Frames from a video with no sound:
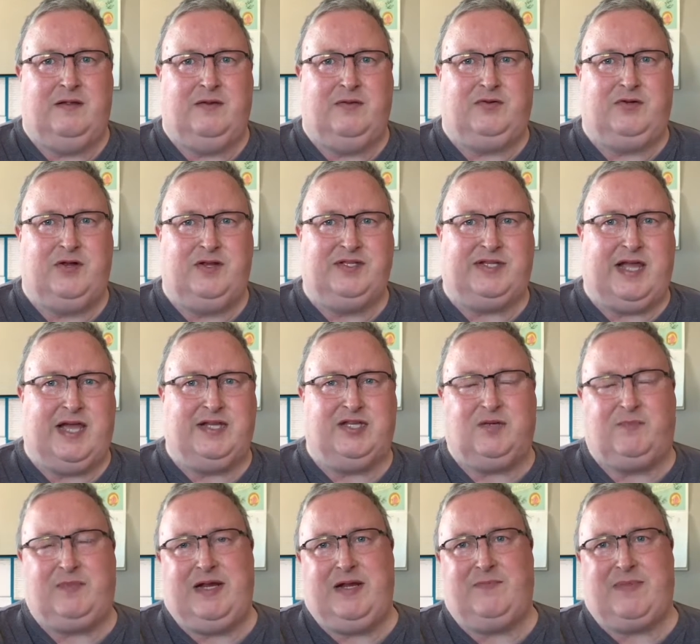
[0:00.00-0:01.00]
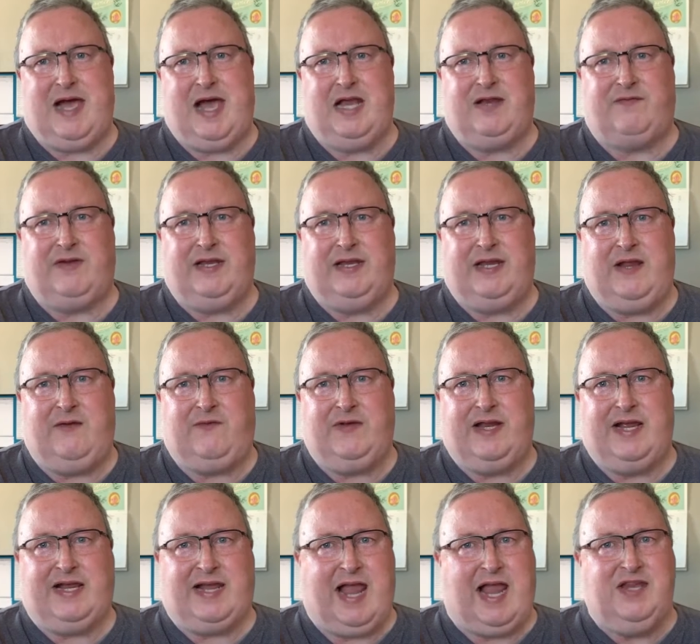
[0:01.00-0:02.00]
turns out to be part of an effort
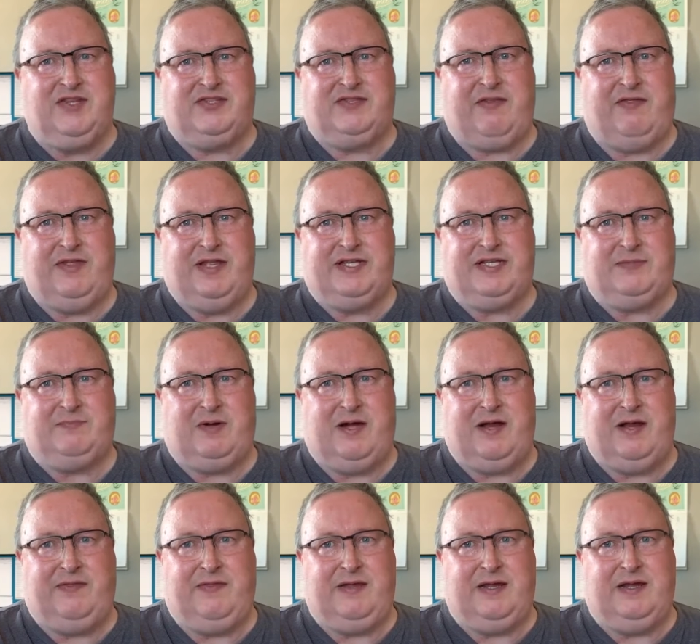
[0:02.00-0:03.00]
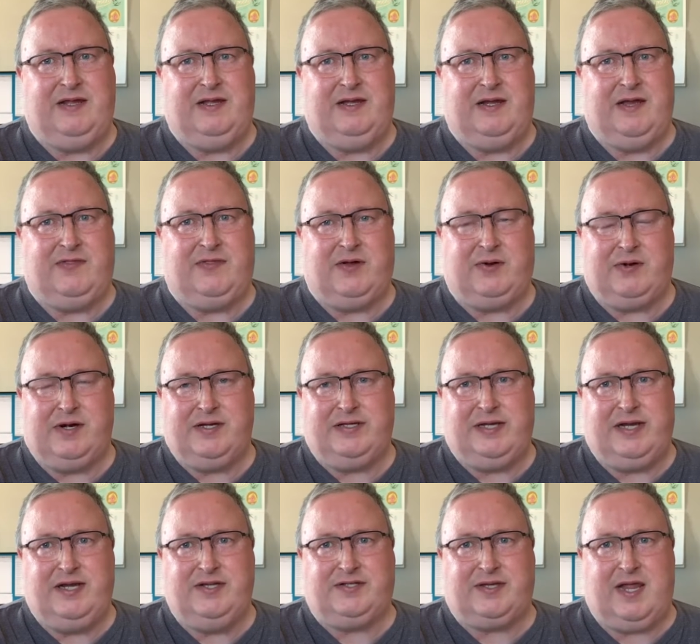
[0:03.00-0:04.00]
against this by the
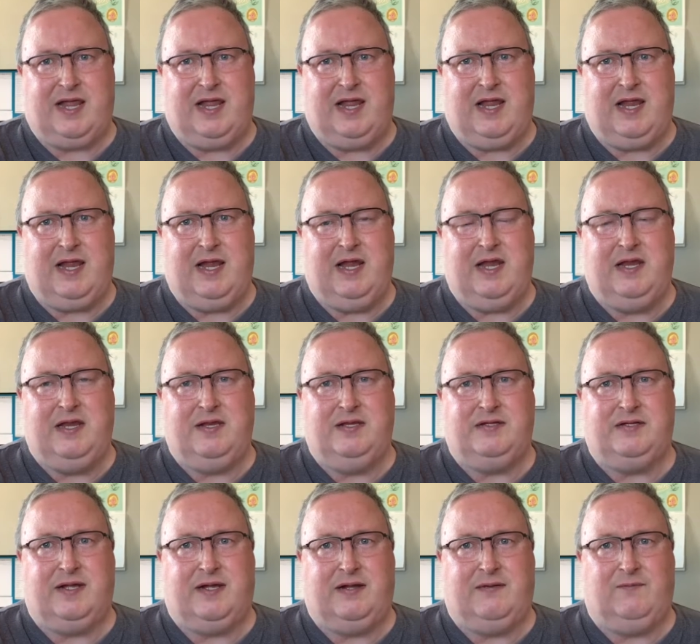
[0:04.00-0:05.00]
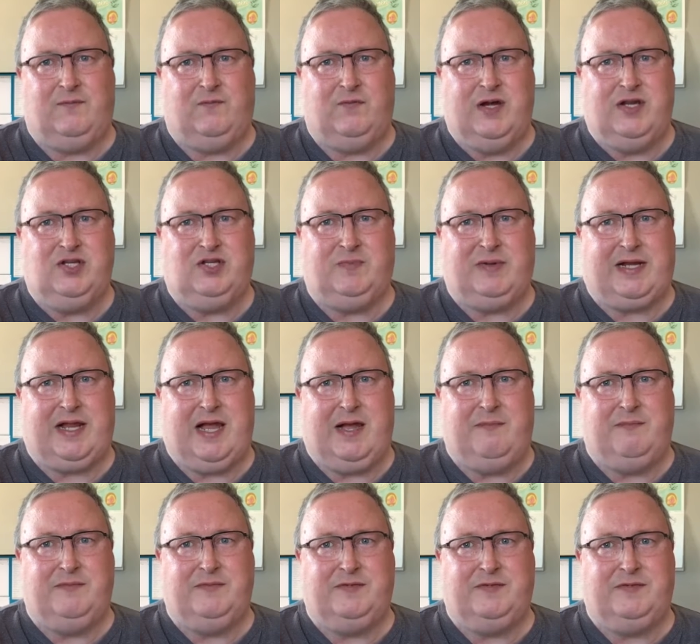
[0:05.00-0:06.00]
authorities, and Rich
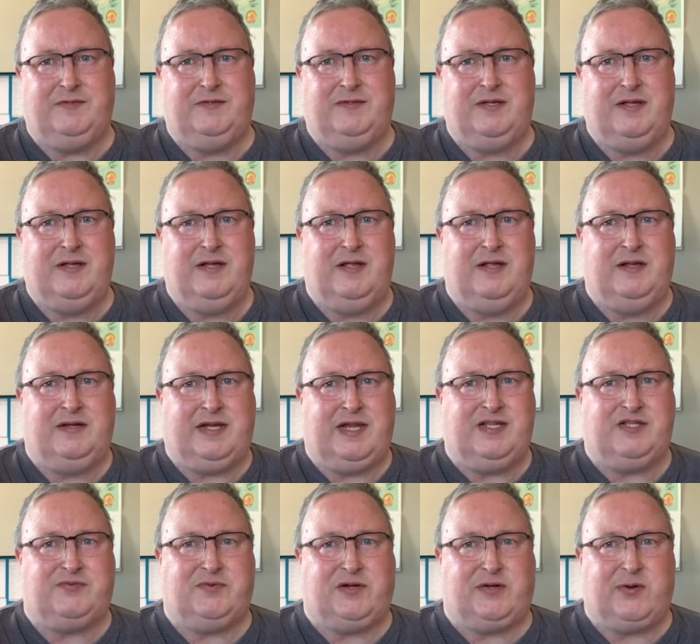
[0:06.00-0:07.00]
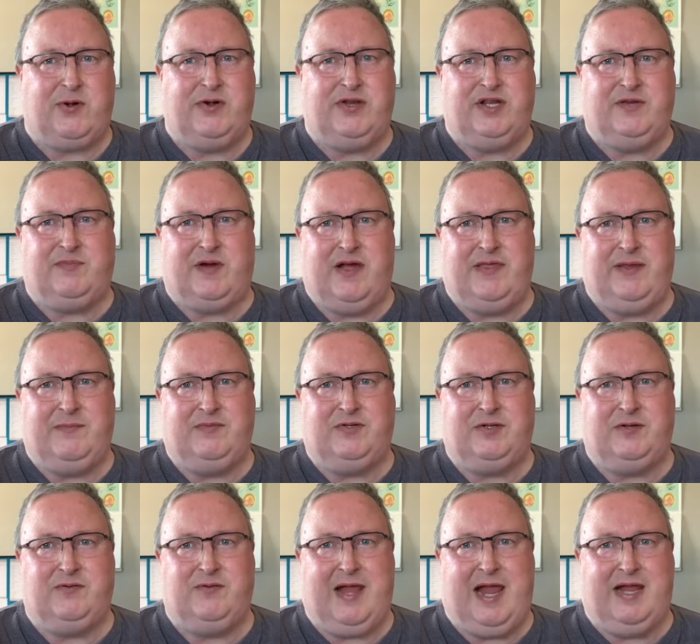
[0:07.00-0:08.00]
gets recruited by them
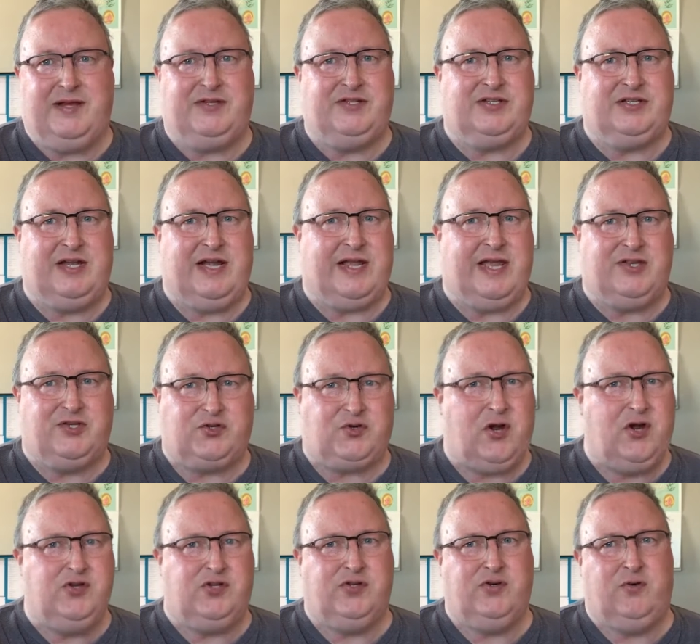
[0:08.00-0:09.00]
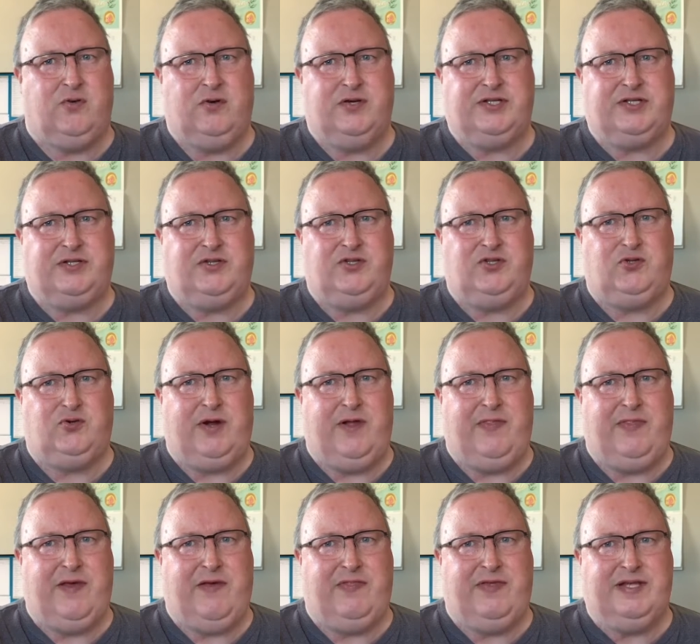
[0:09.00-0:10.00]
to act as like a Trojan horse to join
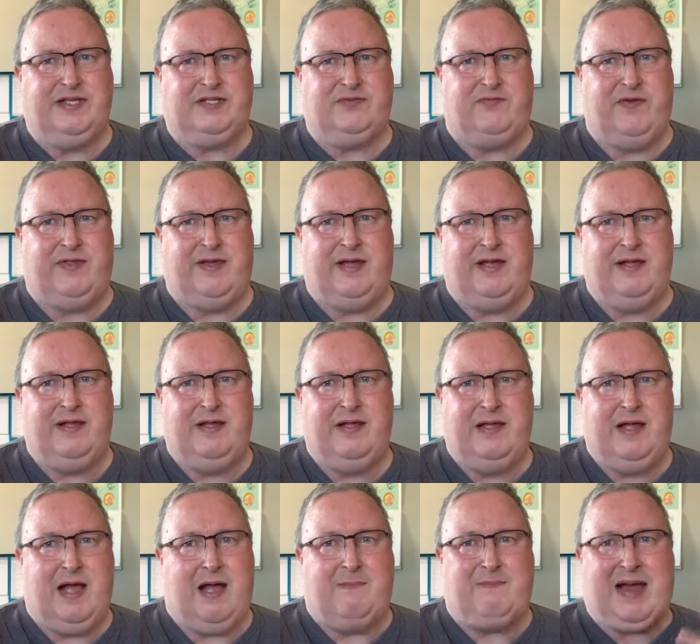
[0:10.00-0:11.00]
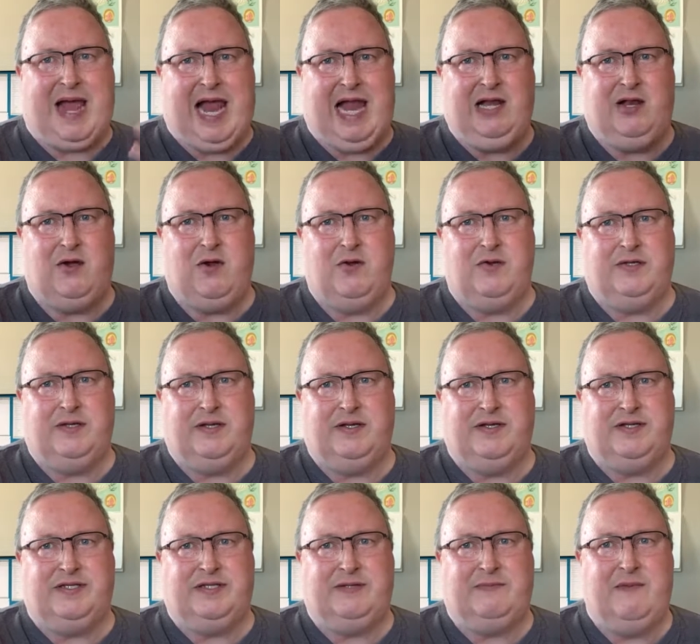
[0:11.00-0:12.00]
this with a payload in
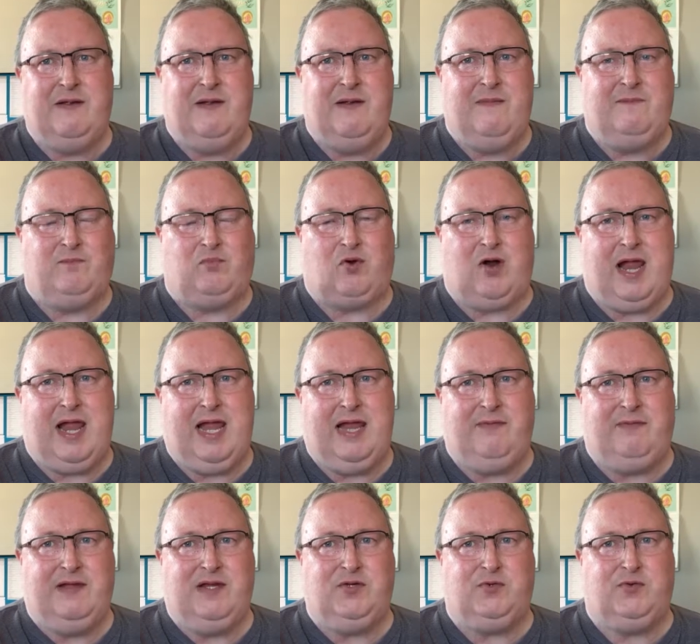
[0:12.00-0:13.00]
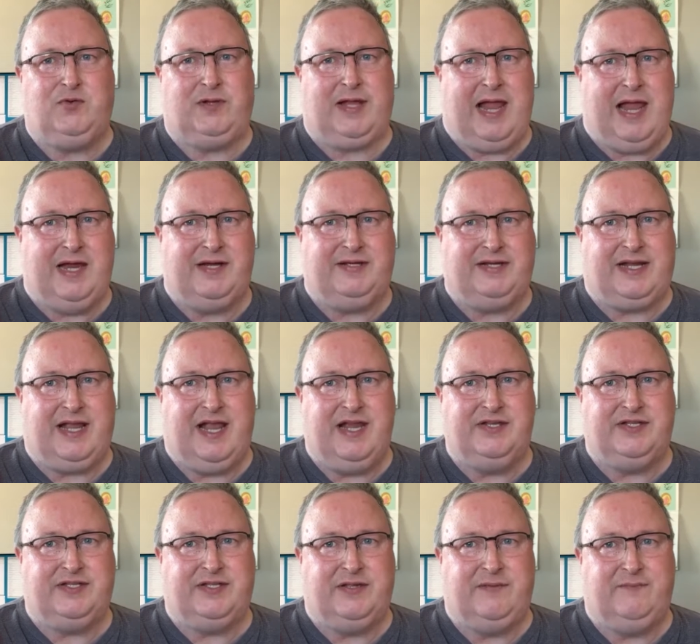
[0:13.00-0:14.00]
his brain which will act
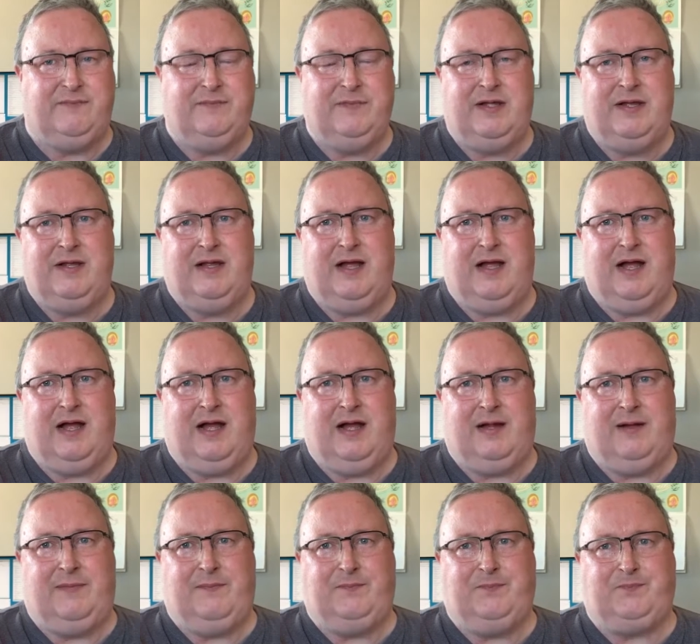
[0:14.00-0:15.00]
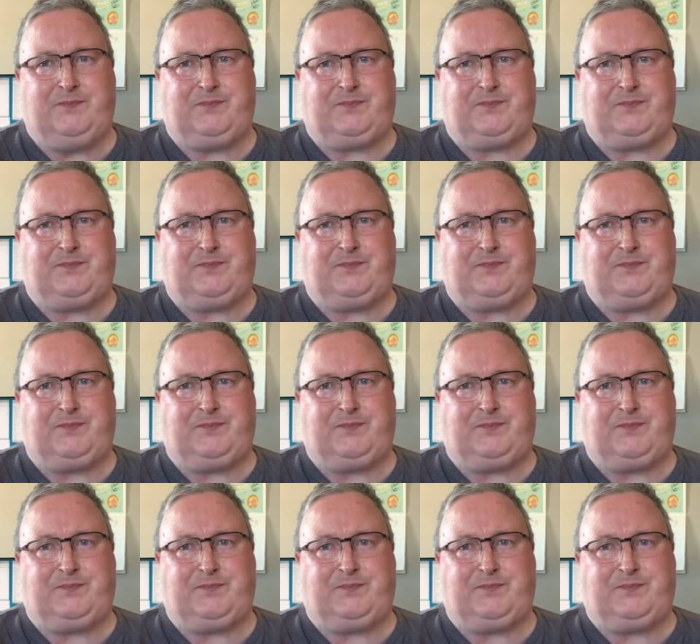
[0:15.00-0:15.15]
against them.